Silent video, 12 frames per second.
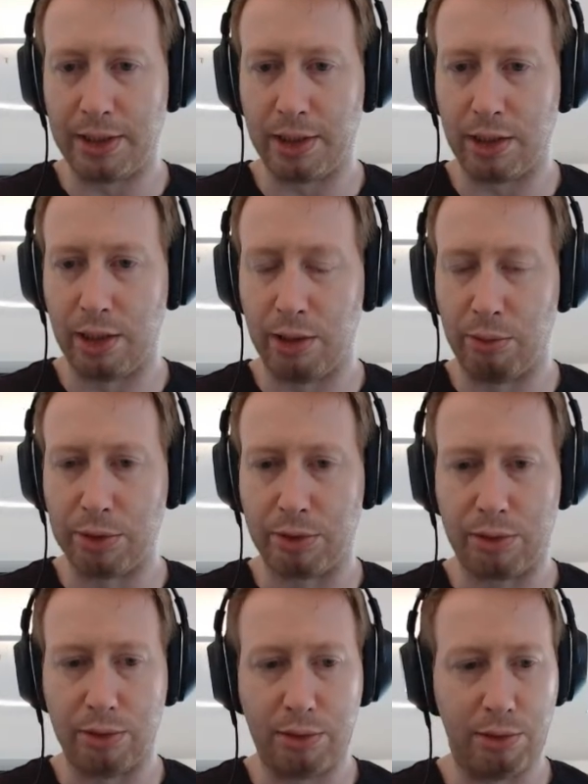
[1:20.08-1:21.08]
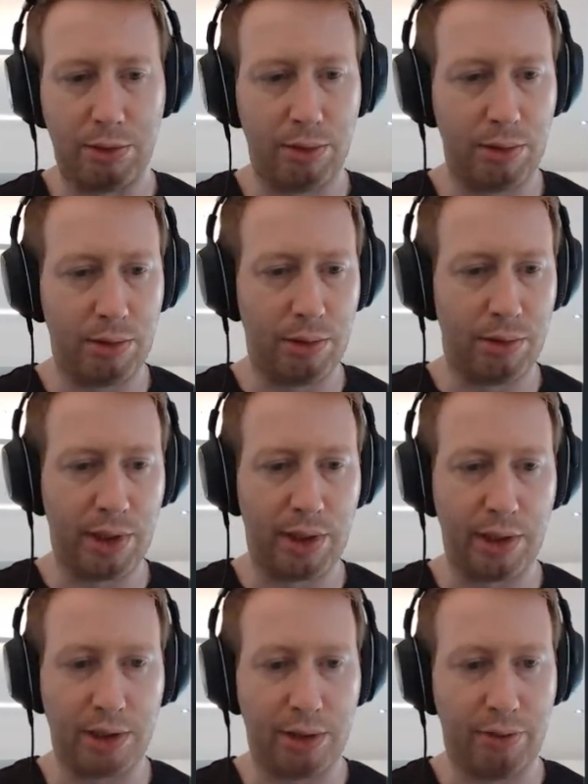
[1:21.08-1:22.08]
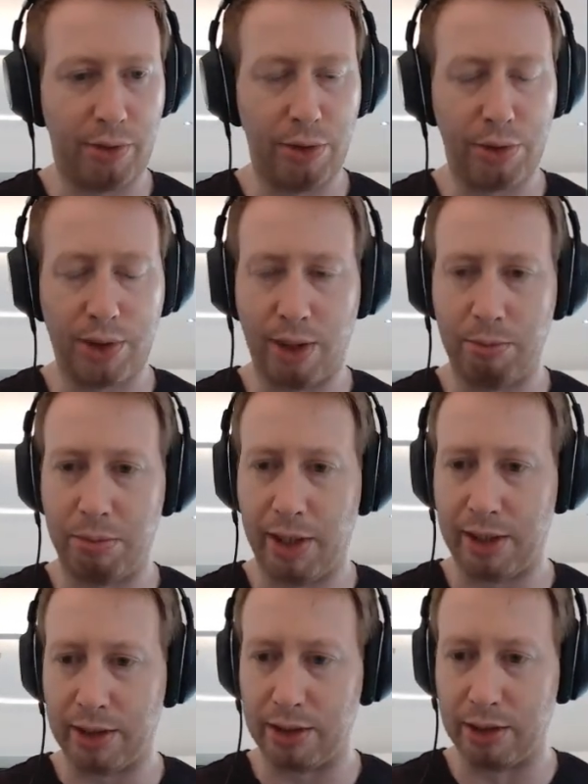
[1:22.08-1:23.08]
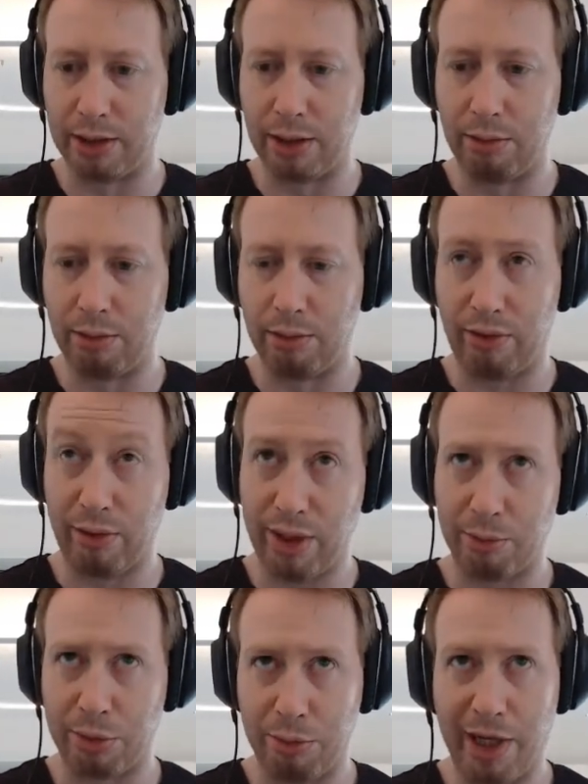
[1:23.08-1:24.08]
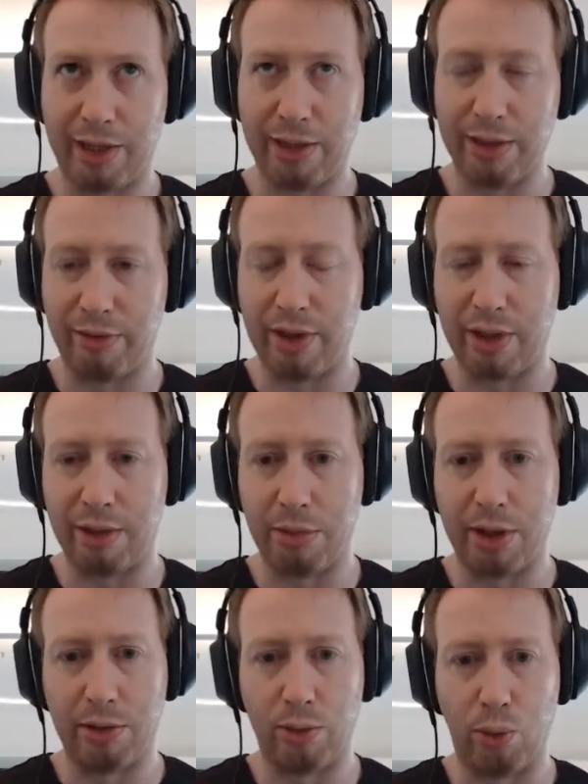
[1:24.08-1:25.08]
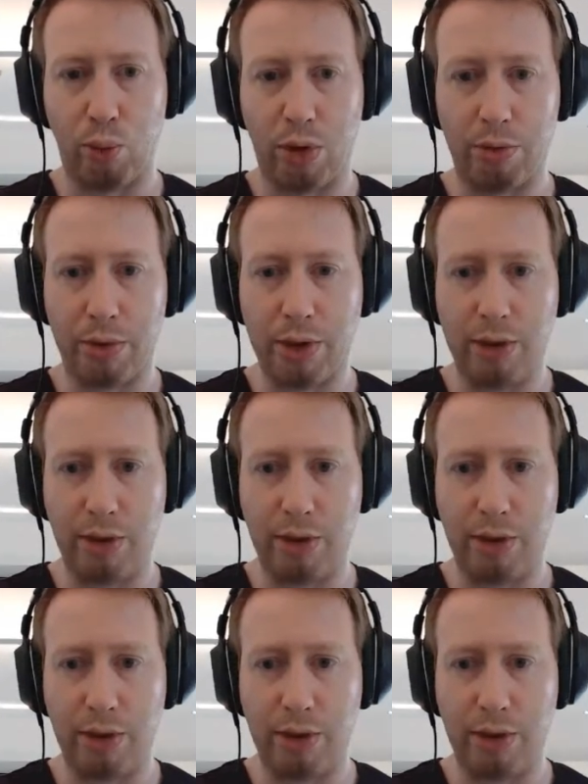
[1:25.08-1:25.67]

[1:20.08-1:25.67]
Basically, I want to take a few steps back and think about